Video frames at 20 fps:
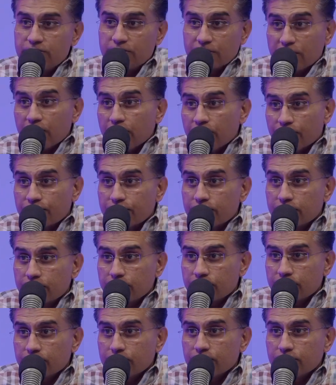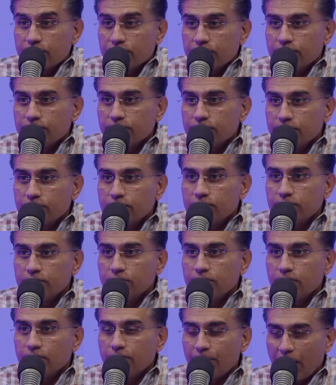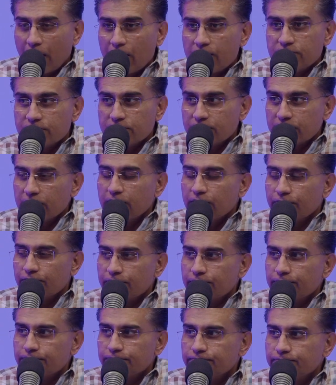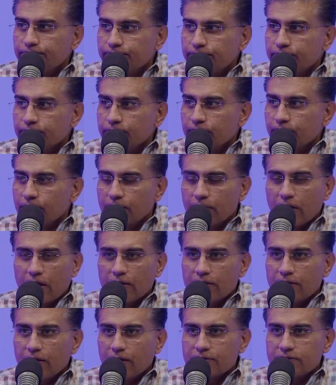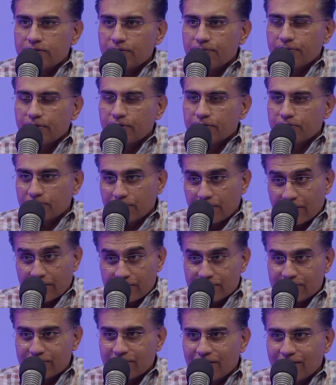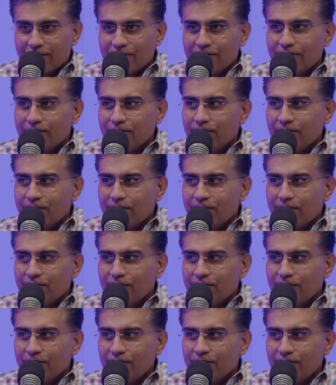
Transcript: a gift. Right. Yeah. Right. Marriage yeah. Mm-hmm. is a gift. Mm -hmm. Not not something to like you said.